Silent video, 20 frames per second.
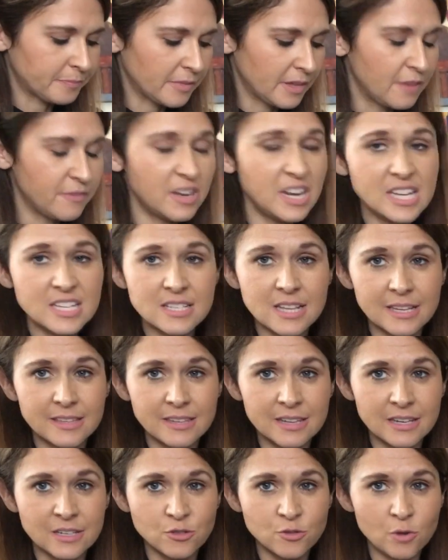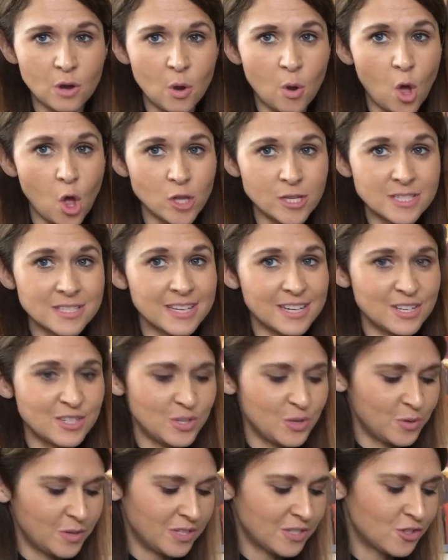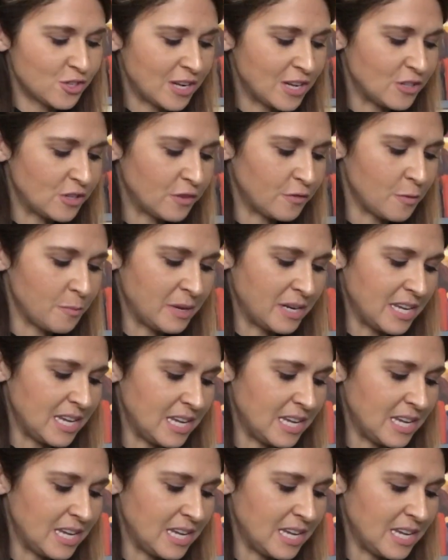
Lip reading: if it is like the intro, all he's going to do is change it from an